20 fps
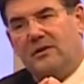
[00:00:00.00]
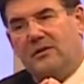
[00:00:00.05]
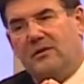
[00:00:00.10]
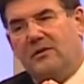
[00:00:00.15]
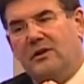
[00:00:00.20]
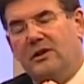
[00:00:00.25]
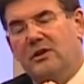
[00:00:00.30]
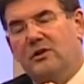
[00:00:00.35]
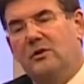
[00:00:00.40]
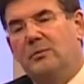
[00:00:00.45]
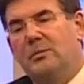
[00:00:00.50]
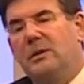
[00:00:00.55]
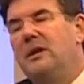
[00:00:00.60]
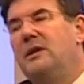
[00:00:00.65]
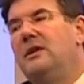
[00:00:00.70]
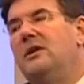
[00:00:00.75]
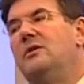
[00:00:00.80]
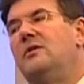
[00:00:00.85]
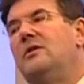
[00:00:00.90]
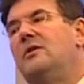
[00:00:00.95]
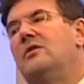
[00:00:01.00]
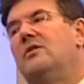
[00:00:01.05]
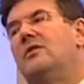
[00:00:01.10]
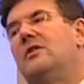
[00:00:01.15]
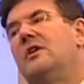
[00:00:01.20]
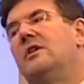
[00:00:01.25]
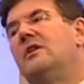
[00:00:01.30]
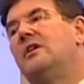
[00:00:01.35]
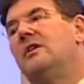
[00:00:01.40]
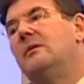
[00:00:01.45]
European Union
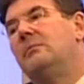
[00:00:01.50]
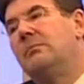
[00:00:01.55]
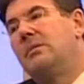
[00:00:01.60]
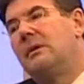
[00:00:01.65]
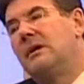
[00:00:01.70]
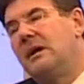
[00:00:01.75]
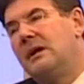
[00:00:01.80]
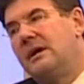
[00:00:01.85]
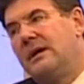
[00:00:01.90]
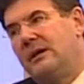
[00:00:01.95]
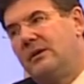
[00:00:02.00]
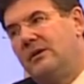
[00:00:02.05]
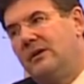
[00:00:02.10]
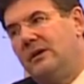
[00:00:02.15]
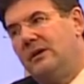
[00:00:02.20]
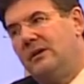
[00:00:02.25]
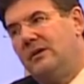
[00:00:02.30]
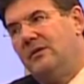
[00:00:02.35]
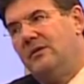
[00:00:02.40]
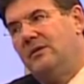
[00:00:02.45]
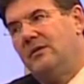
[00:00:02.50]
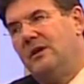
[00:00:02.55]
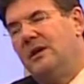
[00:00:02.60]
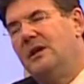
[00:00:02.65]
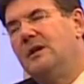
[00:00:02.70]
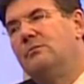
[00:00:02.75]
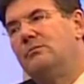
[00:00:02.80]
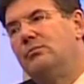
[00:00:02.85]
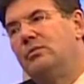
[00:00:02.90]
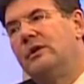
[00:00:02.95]
started applying these
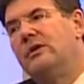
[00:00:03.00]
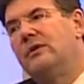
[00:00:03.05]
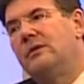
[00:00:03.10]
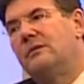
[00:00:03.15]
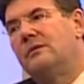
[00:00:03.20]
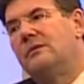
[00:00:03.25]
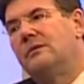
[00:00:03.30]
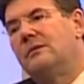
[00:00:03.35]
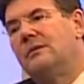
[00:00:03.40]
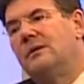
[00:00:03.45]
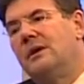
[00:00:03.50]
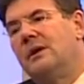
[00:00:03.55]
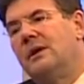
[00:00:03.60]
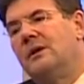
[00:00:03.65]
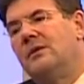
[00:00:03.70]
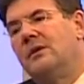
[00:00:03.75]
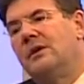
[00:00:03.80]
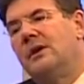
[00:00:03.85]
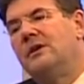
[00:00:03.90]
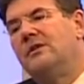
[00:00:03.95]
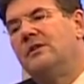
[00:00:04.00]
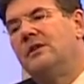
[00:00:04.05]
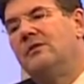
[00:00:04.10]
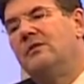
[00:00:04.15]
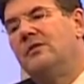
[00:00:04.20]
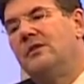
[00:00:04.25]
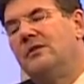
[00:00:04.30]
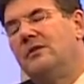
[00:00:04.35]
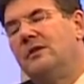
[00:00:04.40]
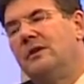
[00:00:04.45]
in Britain in the
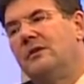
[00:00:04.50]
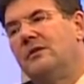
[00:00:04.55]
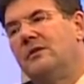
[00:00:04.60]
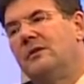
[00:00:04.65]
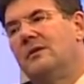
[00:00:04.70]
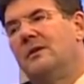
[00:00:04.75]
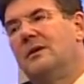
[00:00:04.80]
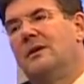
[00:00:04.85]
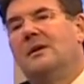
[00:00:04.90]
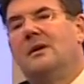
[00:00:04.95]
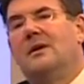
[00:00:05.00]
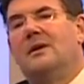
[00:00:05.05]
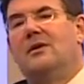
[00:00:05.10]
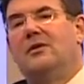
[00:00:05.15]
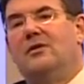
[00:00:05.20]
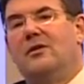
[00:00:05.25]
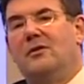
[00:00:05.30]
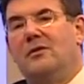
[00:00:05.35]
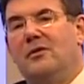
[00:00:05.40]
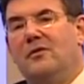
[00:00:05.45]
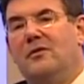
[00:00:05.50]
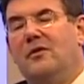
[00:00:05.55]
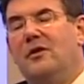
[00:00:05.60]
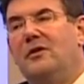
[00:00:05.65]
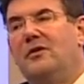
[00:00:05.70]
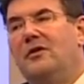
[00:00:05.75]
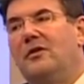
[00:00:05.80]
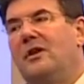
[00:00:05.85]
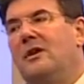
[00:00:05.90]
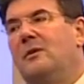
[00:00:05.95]
1950s. So the
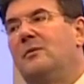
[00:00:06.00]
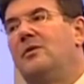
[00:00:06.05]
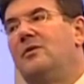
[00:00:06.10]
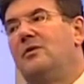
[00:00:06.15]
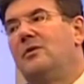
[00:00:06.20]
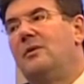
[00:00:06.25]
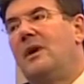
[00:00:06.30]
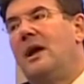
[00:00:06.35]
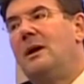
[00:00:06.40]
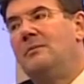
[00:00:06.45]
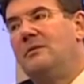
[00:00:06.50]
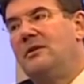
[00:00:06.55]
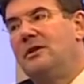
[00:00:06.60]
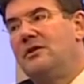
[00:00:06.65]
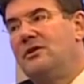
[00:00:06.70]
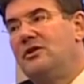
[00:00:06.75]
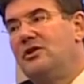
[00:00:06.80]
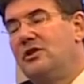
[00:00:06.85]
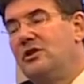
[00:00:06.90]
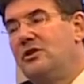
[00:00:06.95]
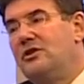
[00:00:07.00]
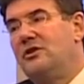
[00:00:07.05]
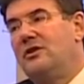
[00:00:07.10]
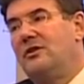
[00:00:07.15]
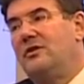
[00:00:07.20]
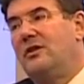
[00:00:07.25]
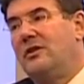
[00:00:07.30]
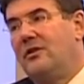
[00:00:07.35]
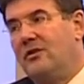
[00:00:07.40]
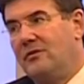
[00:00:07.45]
first thing was to empty the
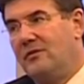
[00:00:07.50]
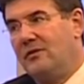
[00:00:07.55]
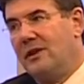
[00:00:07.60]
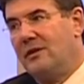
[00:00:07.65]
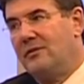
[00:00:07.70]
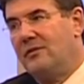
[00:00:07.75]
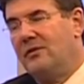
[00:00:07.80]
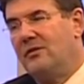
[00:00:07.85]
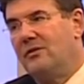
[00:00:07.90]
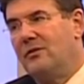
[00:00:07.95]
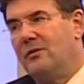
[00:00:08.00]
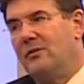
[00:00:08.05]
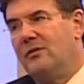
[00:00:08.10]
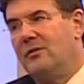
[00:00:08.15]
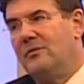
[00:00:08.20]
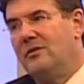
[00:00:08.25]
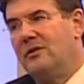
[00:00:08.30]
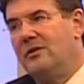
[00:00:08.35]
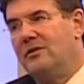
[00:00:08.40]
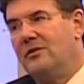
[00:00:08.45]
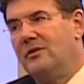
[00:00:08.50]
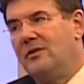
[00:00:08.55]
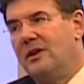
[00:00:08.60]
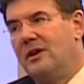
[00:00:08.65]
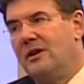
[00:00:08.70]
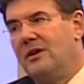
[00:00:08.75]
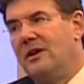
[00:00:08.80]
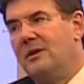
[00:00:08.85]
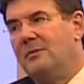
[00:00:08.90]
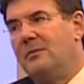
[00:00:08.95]
churches. That's the Frankfurt School subversion
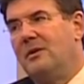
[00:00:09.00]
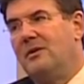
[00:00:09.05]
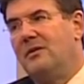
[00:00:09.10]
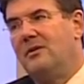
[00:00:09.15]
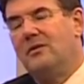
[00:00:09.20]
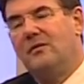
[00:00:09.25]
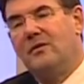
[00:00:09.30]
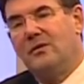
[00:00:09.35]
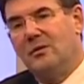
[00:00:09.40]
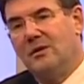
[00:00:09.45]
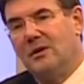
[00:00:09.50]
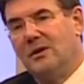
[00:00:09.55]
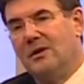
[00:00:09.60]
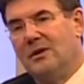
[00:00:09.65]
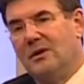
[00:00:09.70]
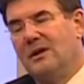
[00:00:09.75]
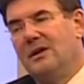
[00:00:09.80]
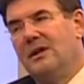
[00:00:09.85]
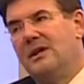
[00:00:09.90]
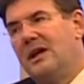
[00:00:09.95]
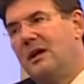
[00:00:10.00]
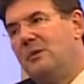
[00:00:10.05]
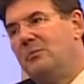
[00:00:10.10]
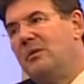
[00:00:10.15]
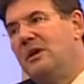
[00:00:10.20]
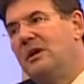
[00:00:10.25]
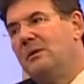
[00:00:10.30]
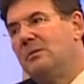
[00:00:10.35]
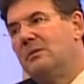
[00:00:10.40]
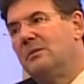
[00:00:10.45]
technique, because if you get
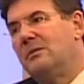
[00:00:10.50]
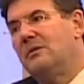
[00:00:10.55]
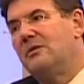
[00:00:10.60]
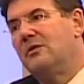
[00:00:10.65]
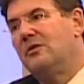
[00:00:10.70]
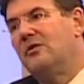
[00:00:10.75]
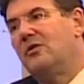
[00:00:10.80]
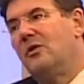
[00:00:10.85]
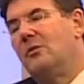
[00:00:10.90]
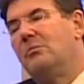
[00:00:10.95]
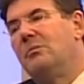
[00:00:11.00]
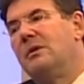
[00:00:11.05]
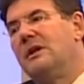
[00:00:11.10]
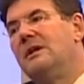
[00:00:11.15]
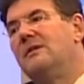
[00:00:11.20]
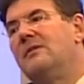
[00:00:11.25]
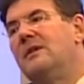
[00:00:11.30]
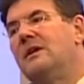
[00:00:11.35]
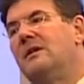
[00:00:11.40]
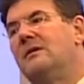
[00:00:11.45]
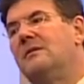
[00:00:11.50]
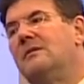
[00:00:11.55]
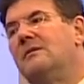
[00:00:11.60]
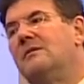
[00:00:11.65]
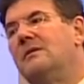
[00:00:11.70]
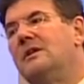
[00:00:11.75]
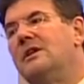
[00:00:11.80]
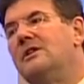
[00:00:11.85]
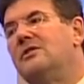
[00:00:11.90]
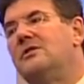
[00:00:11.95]
people to stop believing in
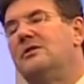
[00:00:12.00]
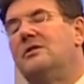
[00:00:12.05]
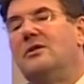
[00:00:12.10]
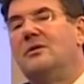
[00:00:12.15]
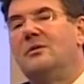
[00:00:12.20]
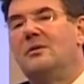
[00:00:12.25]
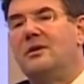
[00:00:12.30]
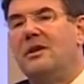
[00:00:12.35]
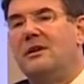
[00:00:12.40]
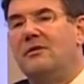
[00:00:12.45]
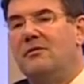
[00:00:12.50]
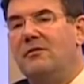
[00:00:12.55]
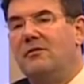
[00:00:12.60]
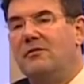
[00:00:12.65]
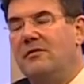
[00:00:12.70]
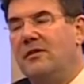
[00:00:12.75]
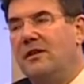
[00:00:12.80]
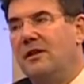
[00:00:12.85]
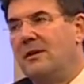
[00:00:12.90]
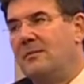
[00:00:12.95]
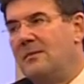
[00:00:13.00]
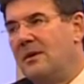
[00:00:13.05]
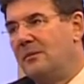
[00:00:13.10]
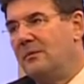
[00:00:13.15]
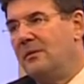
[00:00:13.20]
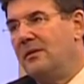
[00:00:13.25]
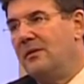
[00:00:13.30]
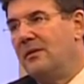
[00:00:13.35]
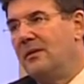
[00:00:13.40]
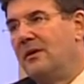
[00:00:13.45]
religion, you can then fill them up
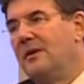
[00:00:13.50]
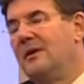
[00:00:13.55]
with